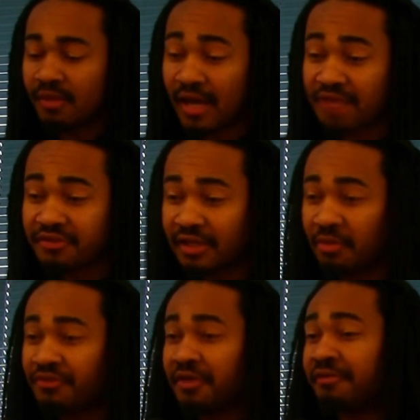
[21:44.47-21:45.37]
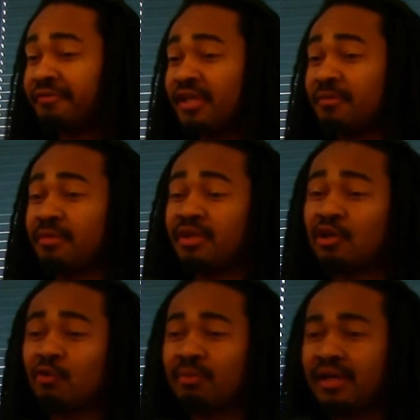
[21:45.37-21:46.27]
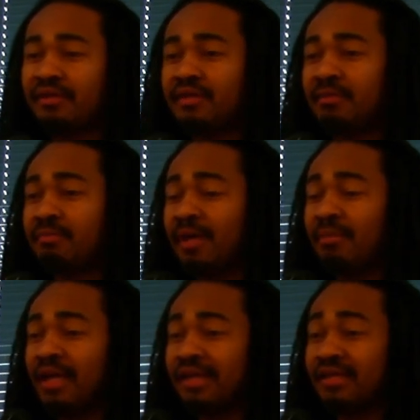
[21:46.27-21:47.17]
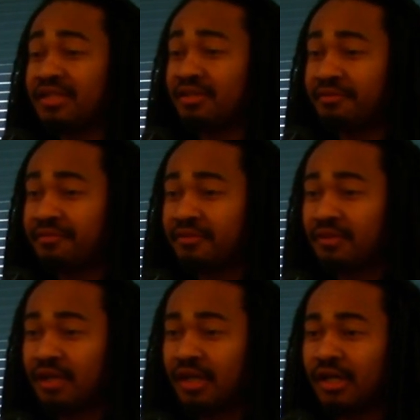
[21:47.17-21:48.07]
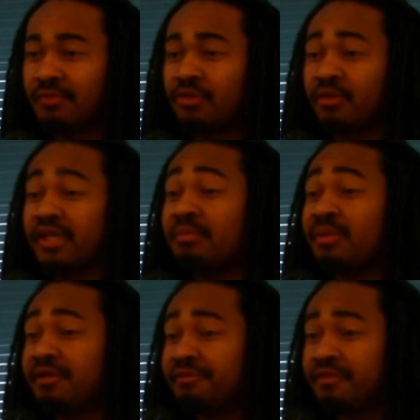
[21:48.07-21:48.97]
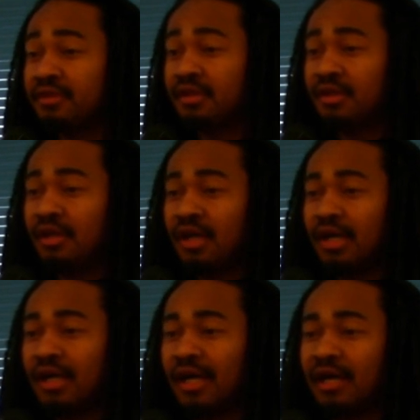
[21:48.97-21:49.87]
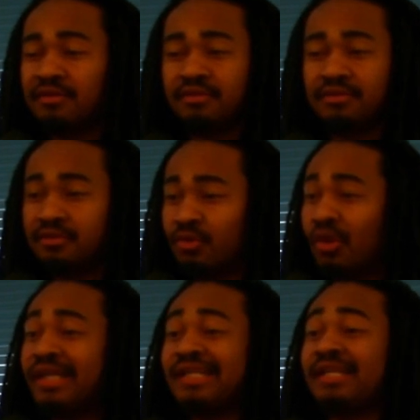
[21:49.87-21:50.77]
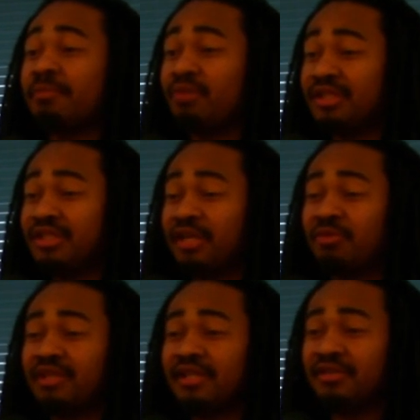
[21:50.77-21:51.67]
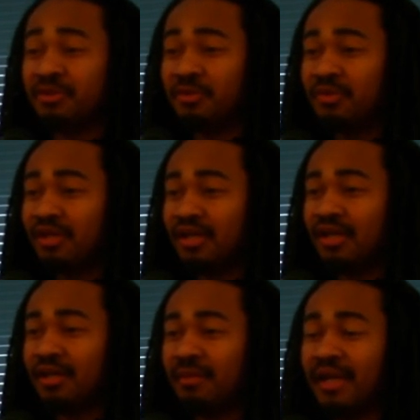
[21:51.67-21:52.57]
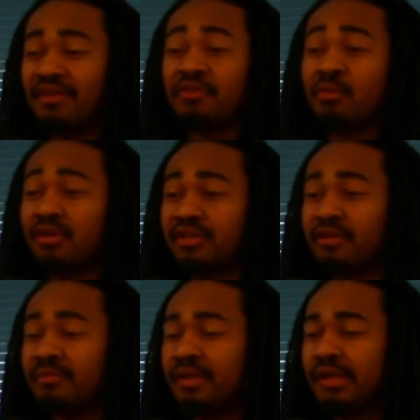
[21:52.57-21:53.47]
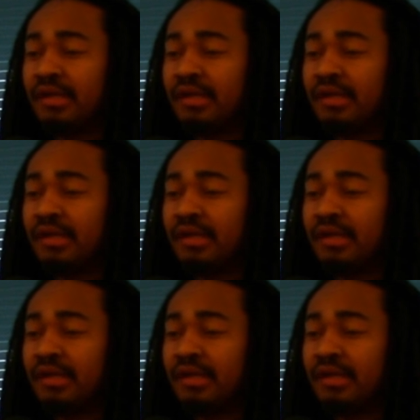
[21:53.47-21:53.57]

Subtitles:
Actually, that was an event put on by the Buy Black Initiative through MBUF. I greatly appreciate what they do, and I support them.